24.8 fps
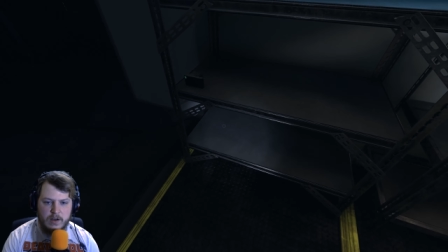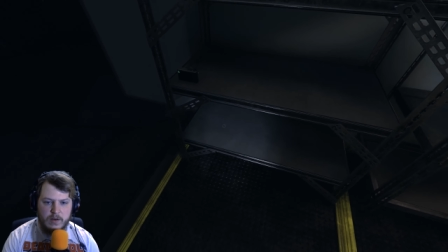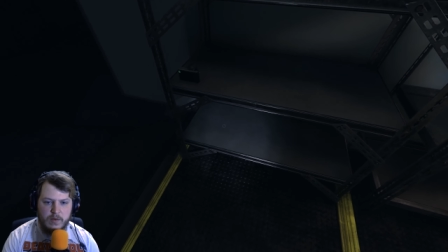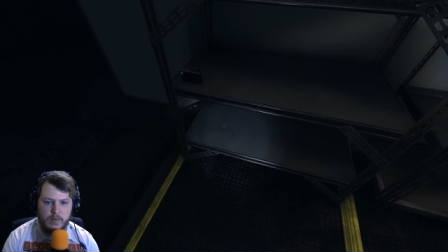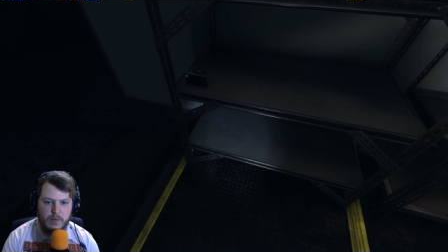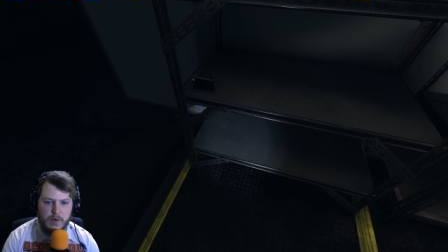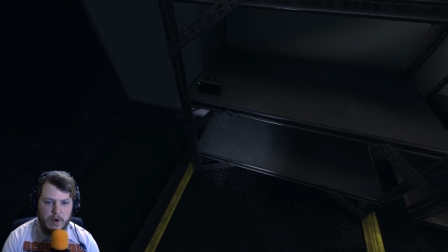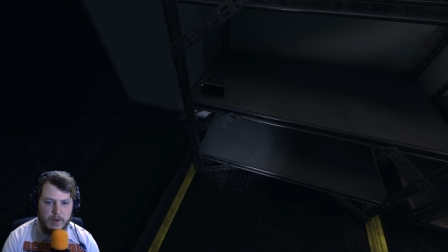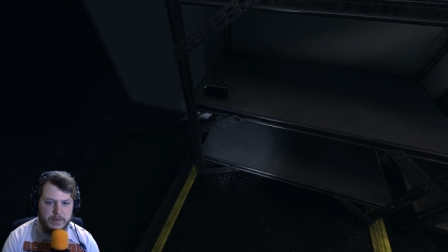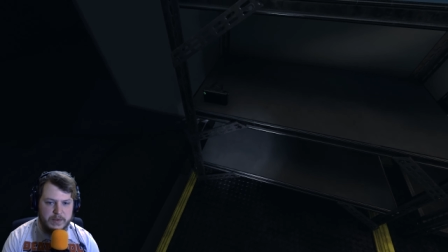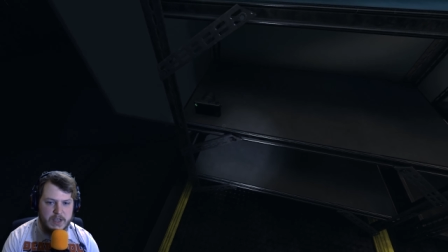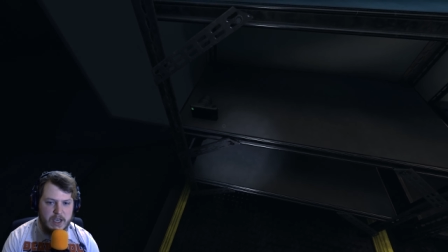
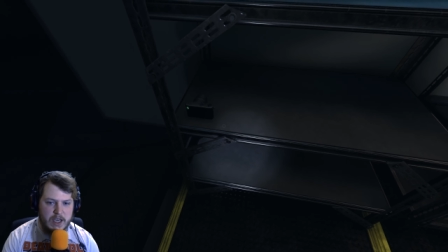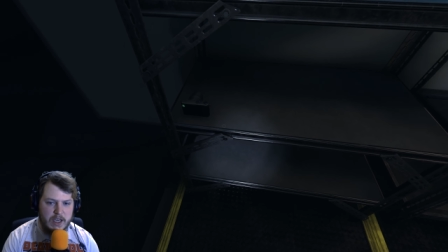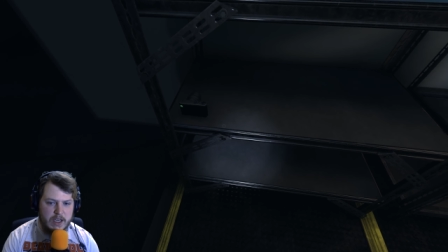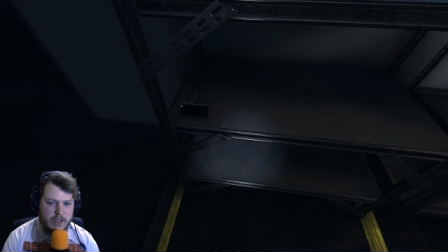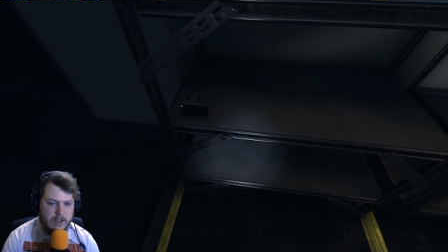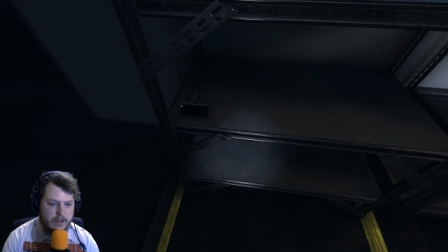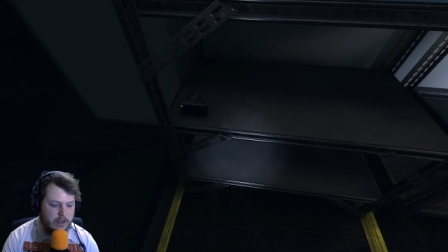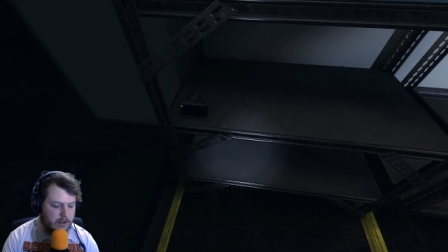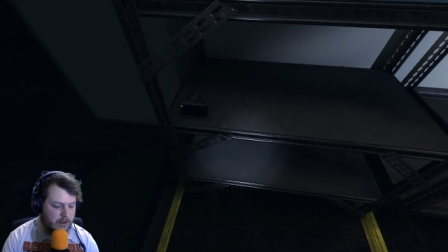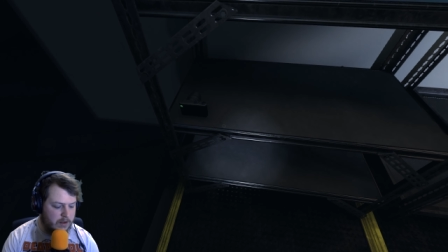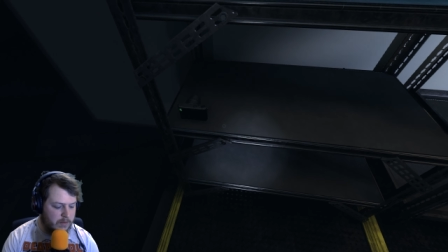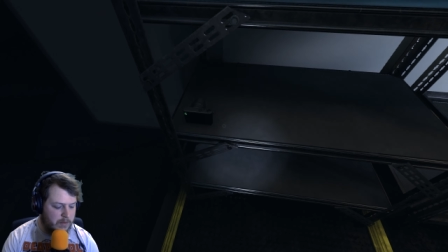But I'm taking ah,
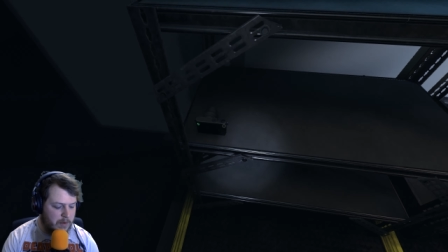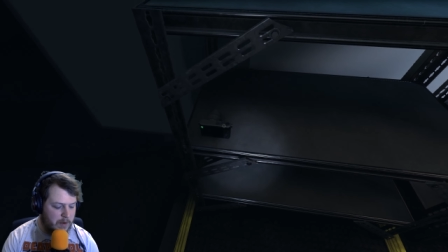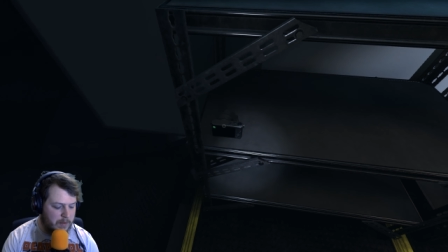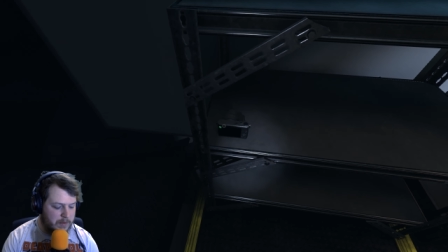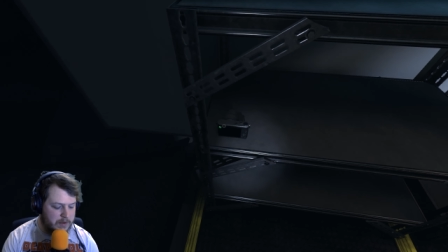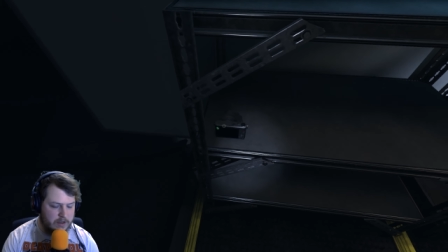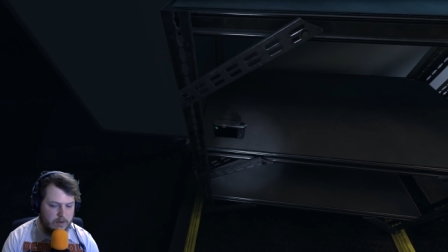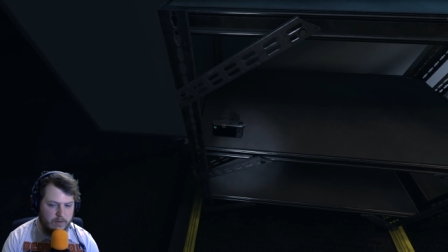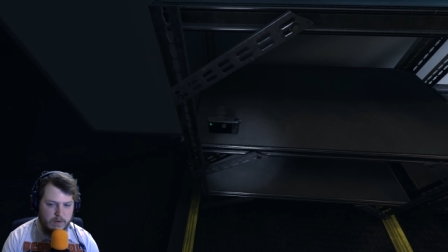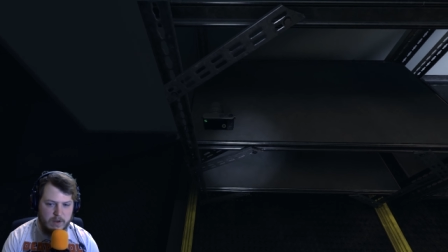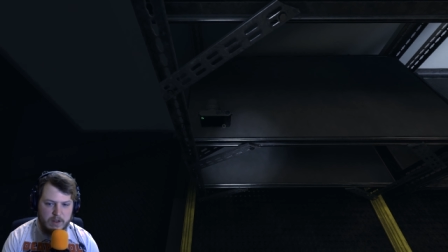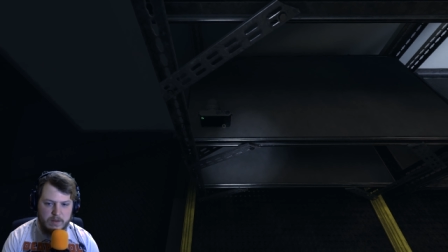okay. the
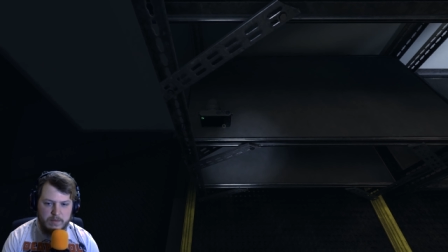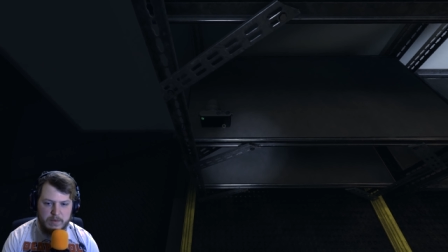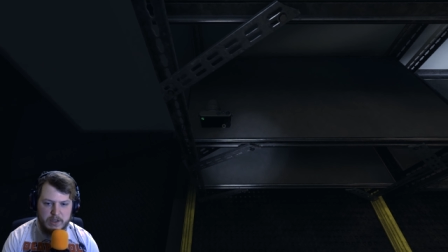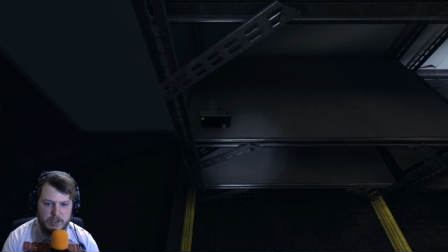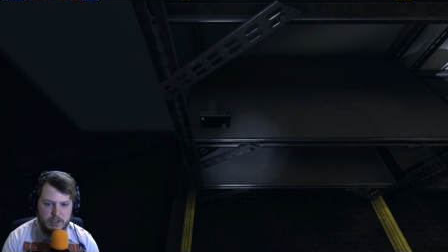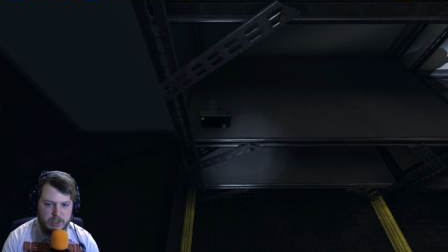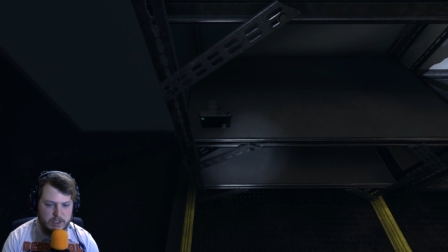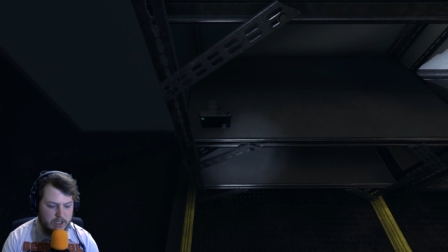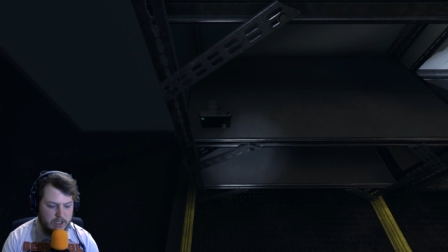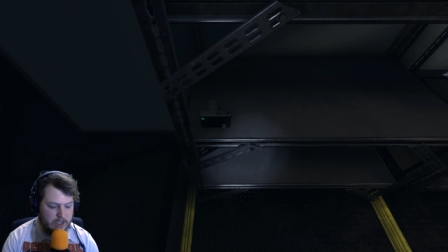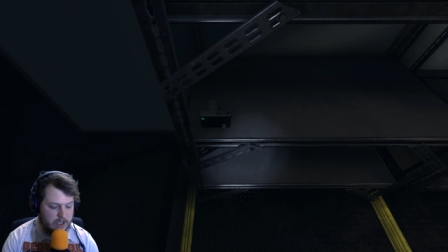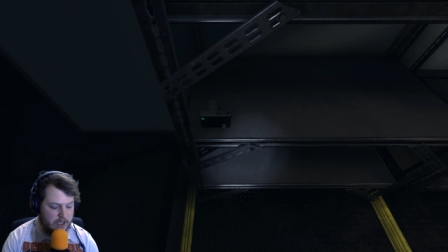thermometer with me
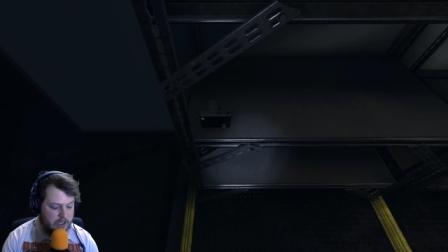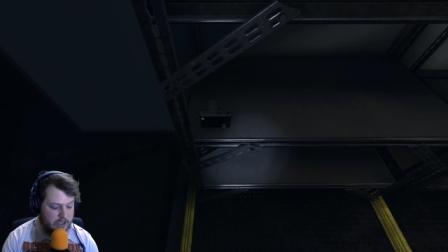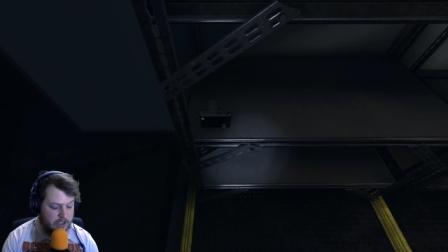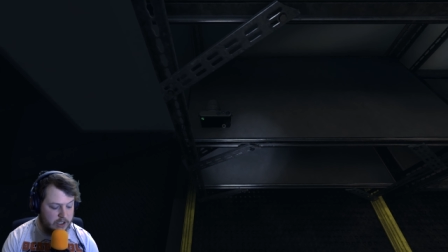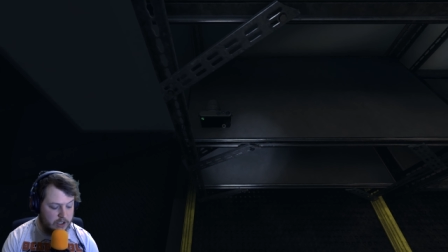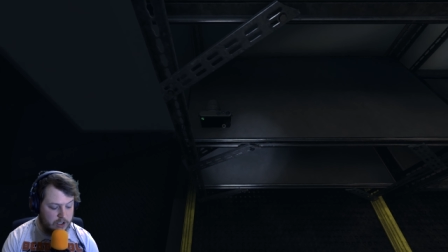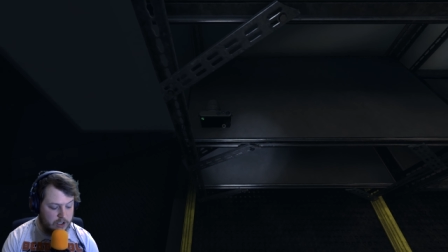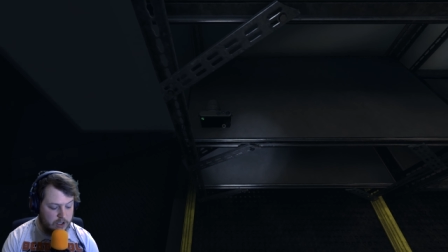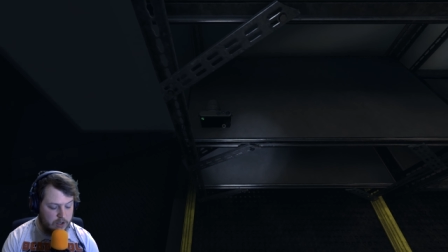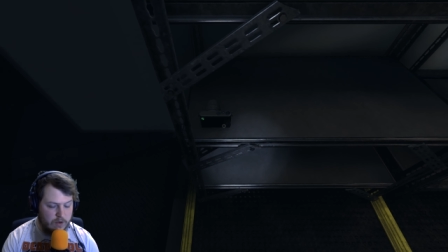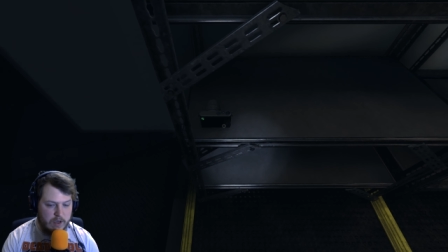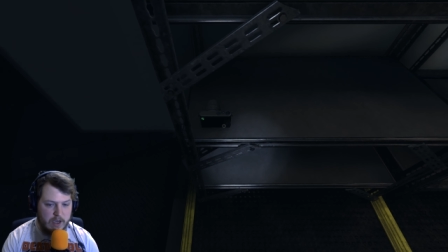just in case I
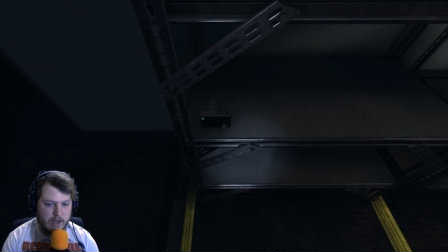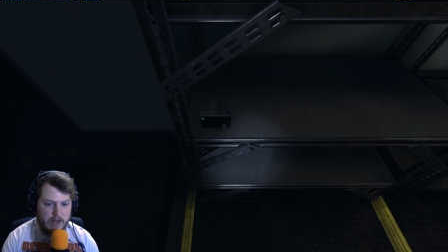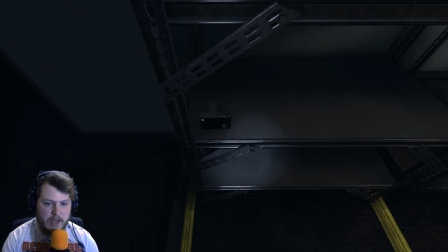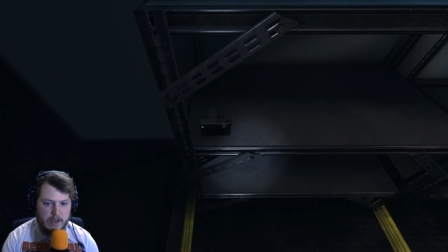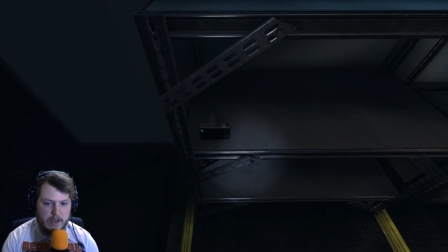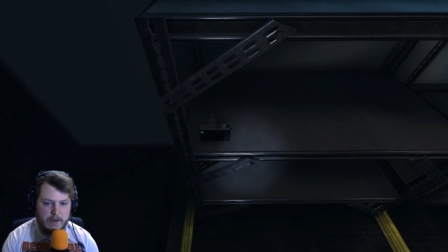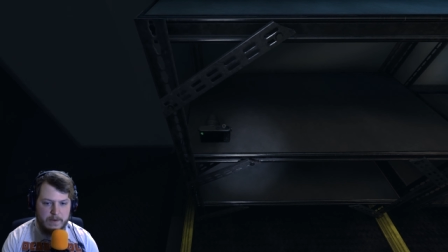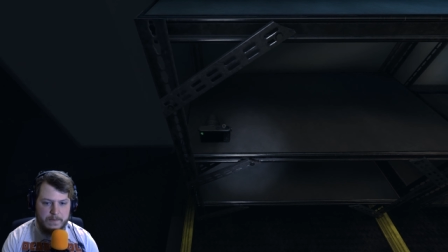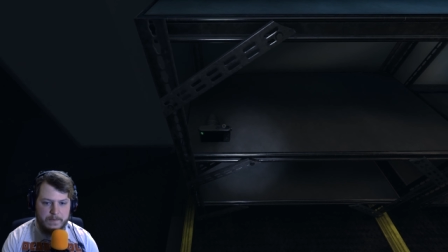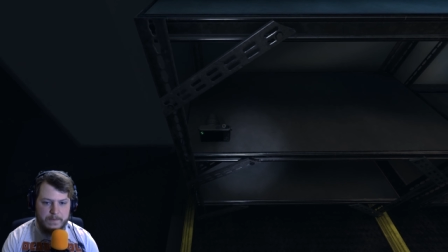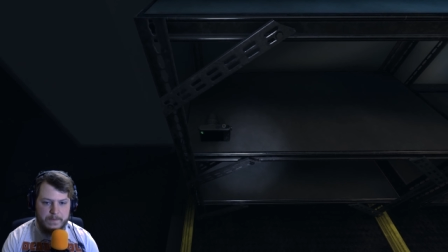do get it.